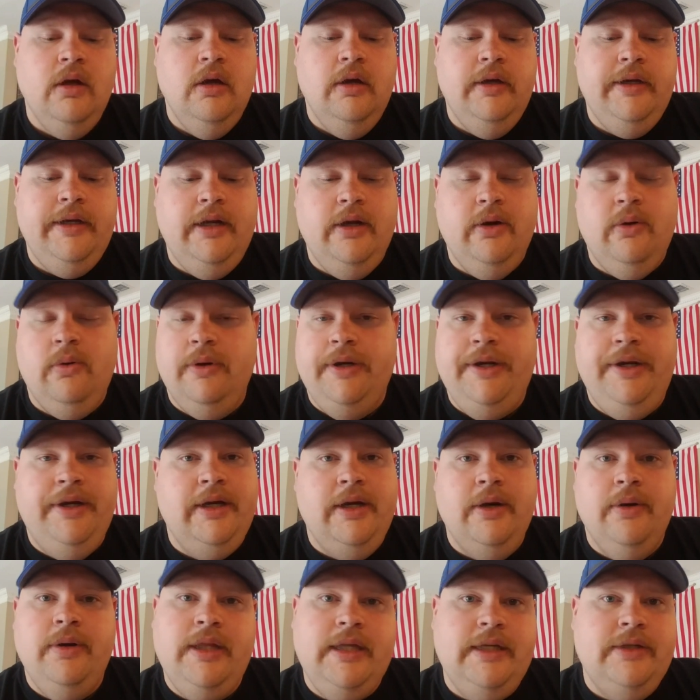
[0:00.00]
Or you can
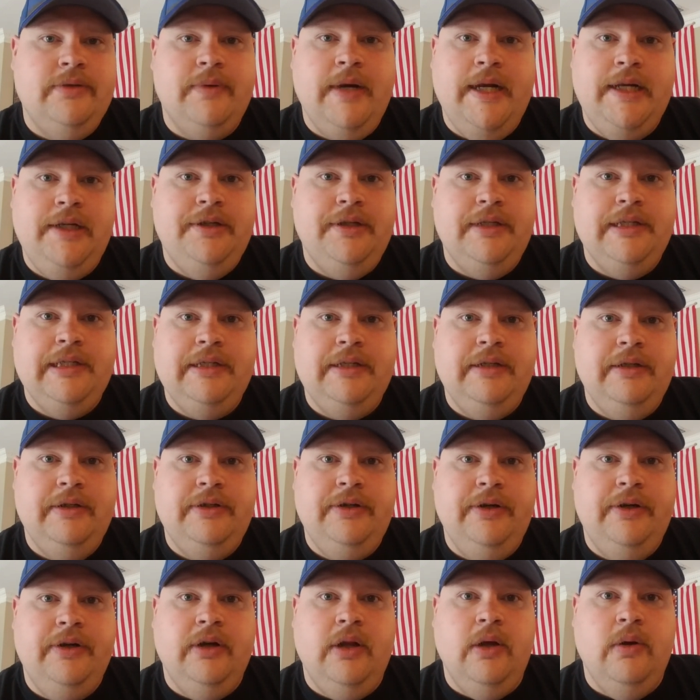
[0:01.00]
go to these ranges,
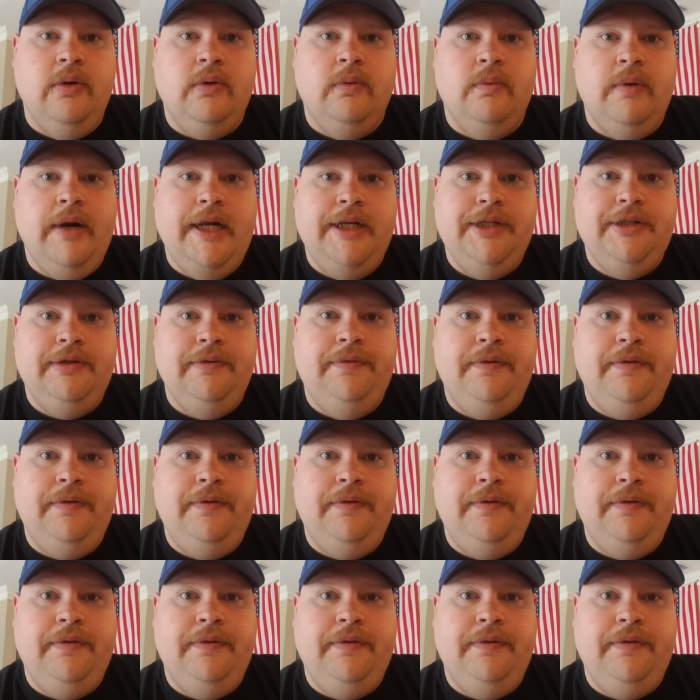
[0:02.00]
to your local range,